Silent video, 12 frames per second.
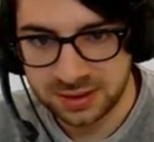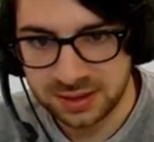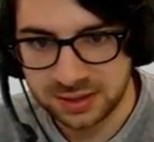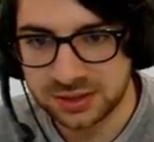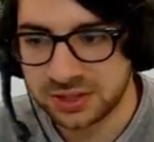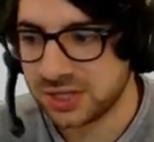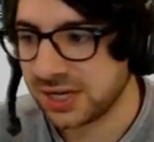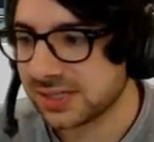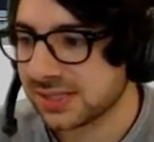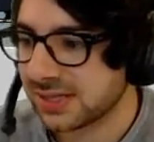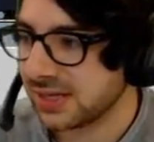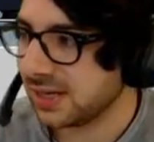You
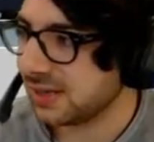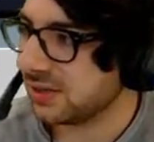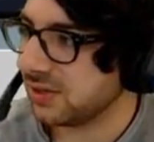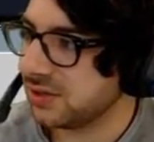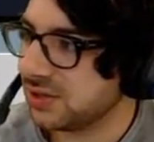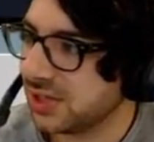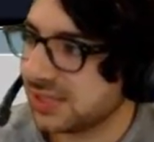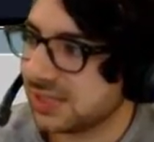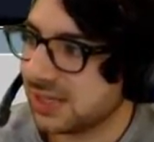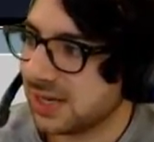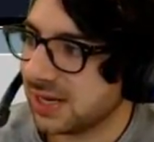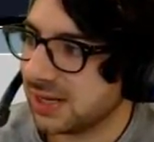just need
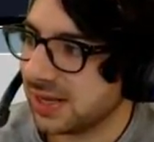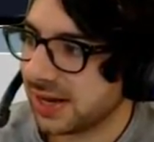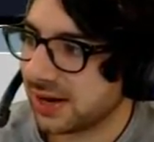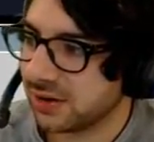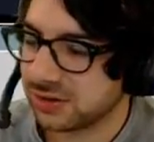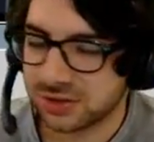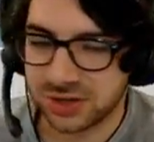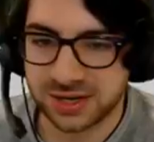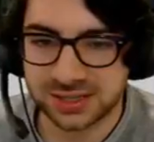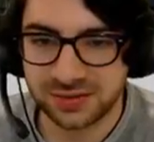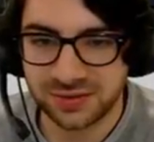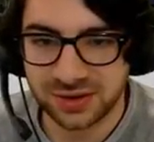that
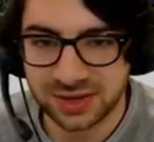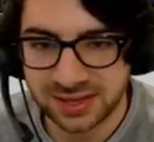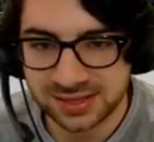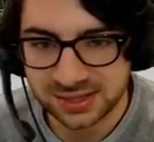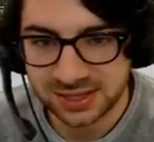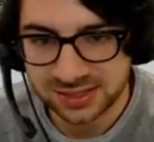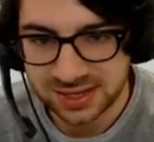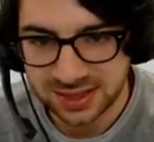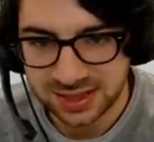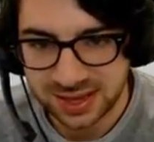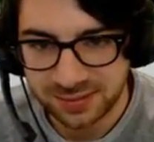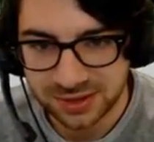contrast. If you can just
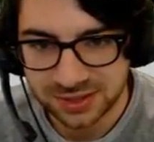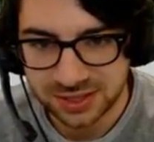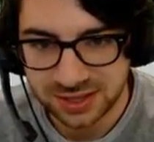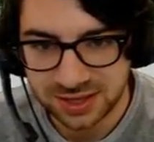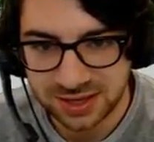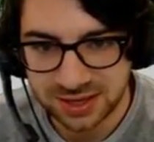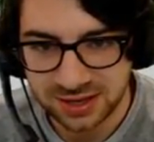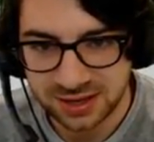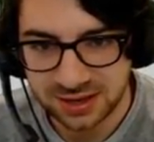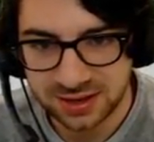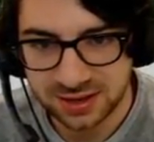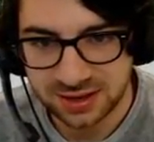get that much in there,
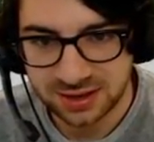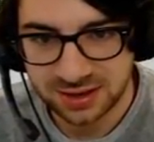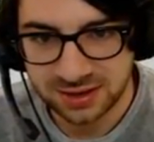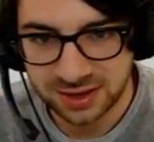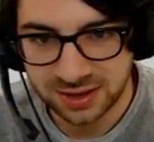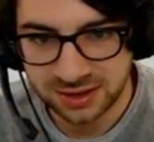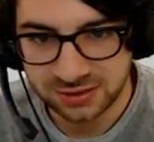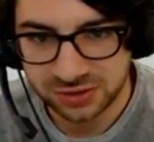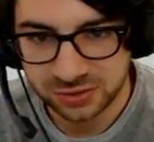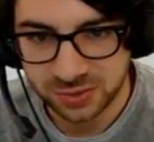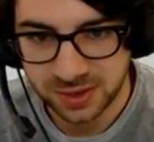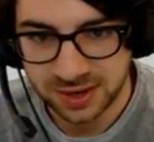I think you're
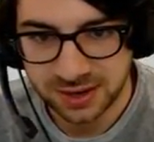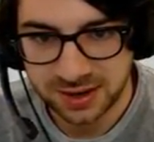sweet.